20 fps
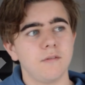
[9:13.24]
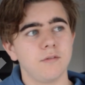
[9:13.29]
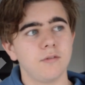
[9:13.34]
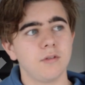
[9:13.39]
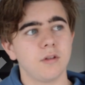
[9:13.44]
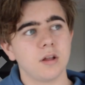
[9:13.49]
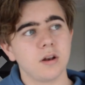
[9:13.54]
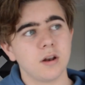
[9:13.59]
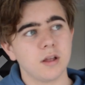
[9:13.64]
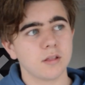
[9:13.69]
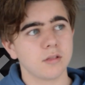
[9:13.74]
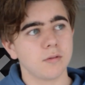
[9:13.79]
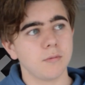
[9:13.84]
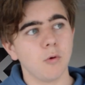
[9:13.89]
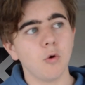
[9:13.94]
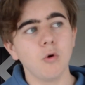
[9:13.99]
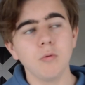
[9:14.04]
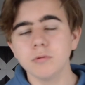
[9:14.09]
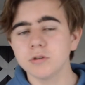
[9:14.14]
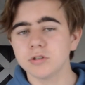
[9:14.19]
for like
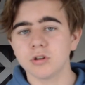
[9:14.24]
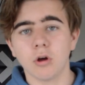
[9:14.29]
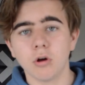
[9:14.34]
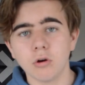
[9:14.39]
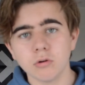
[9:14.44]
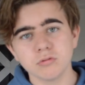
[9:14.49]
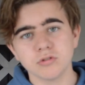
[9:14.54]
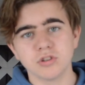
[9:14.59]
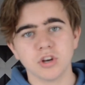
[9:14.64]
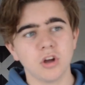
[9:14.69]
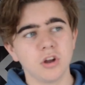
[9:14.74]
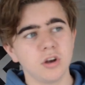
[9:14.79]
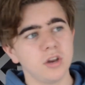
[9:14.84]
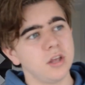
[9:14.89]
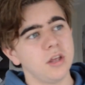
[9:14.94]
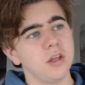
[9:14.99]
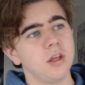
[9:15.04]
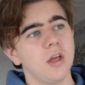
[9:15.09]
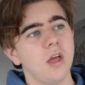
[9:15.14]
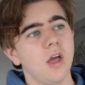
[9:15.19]
almost a whole
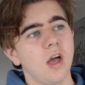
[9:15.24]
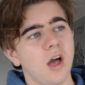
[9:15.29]
journey,